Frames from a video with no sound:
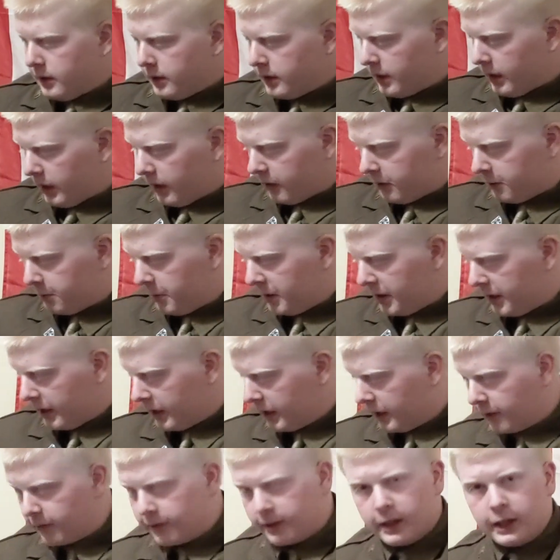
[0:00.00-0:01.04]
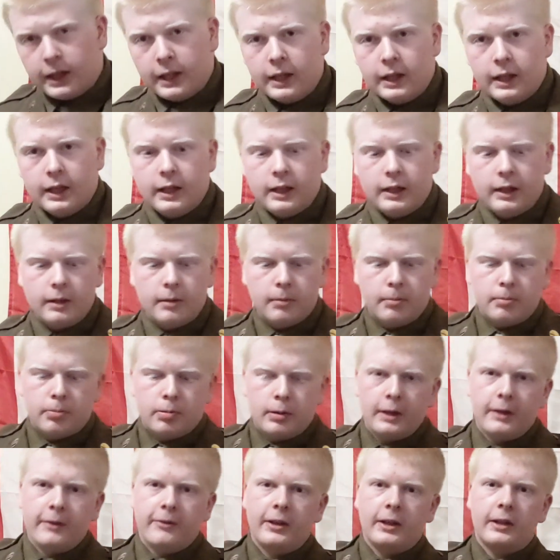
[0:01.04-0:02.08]
Now, speaking of the
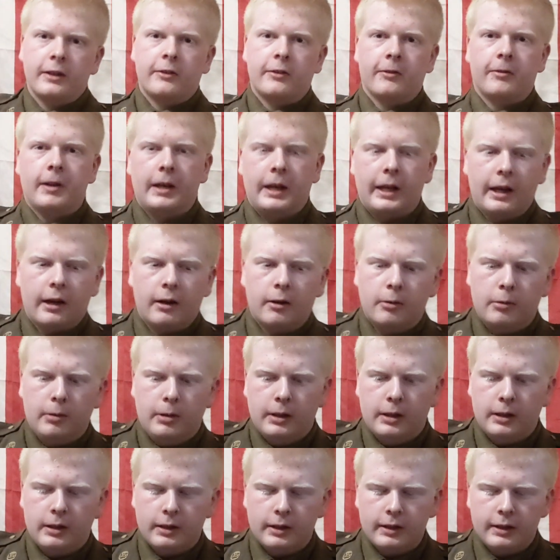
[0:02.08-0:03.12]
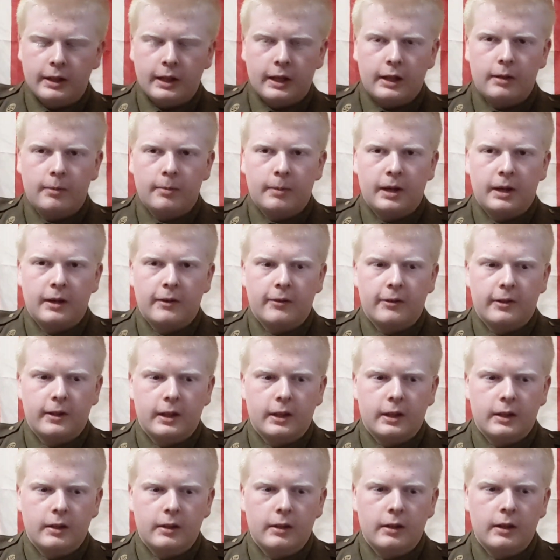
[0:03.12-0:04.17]
previous video that you might have
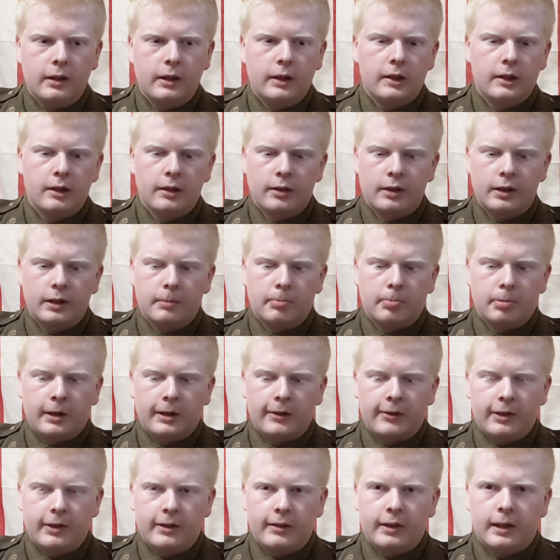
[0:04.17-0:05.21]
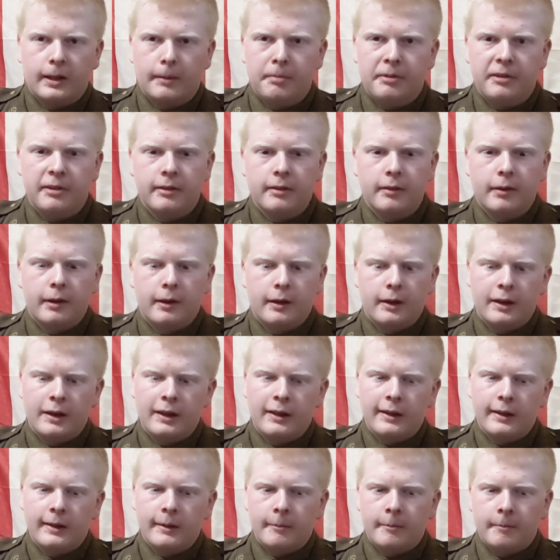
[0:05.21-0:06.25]
seen, or the previous clips,
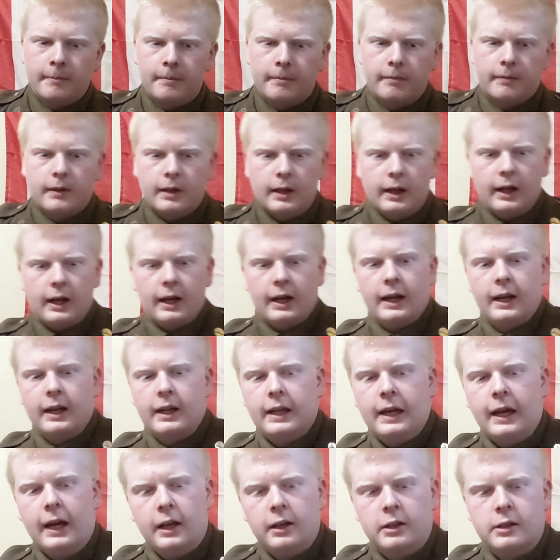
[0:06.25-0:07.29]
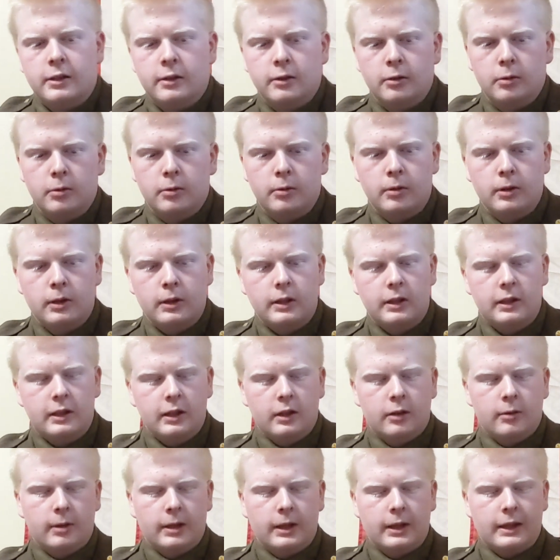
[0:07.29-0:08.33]
I had to
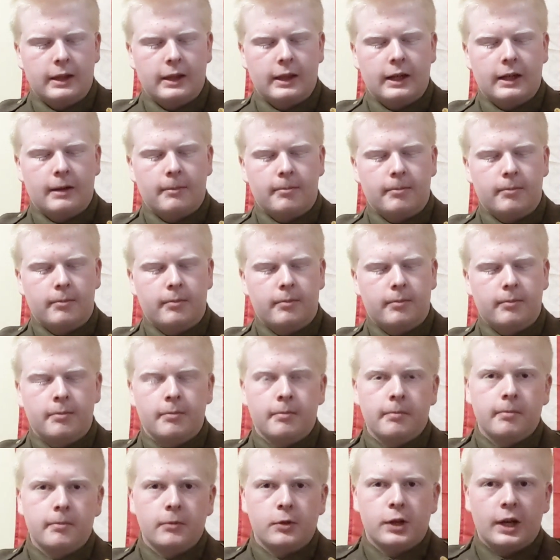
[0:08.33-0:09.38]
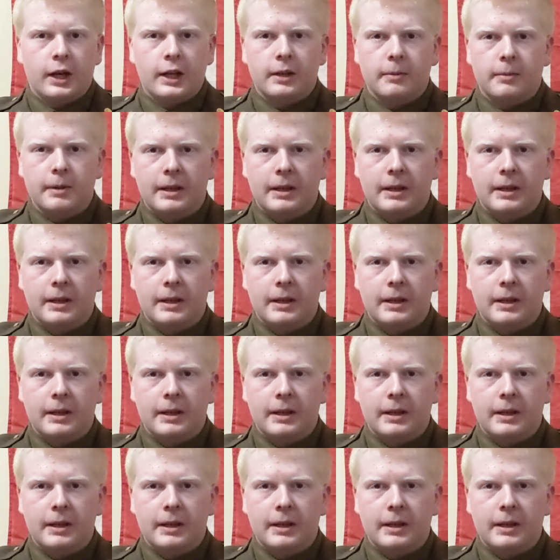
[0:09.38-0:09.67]
deal with trying to